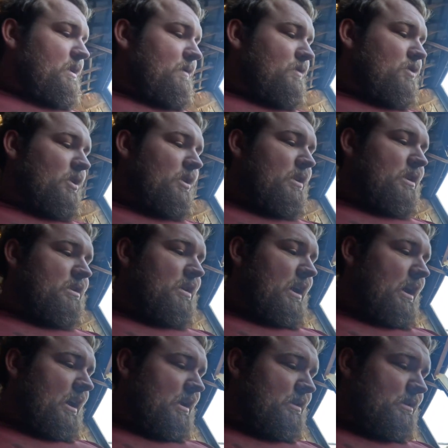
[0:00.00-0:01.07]
So this
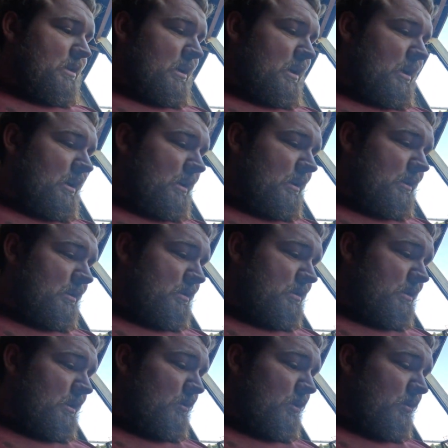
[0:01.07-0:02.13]
has let's
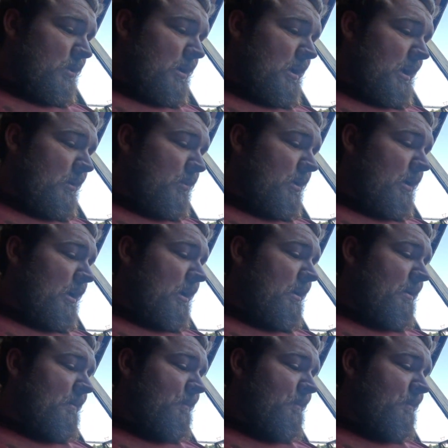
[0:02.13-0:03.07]
see, what do we got? We got,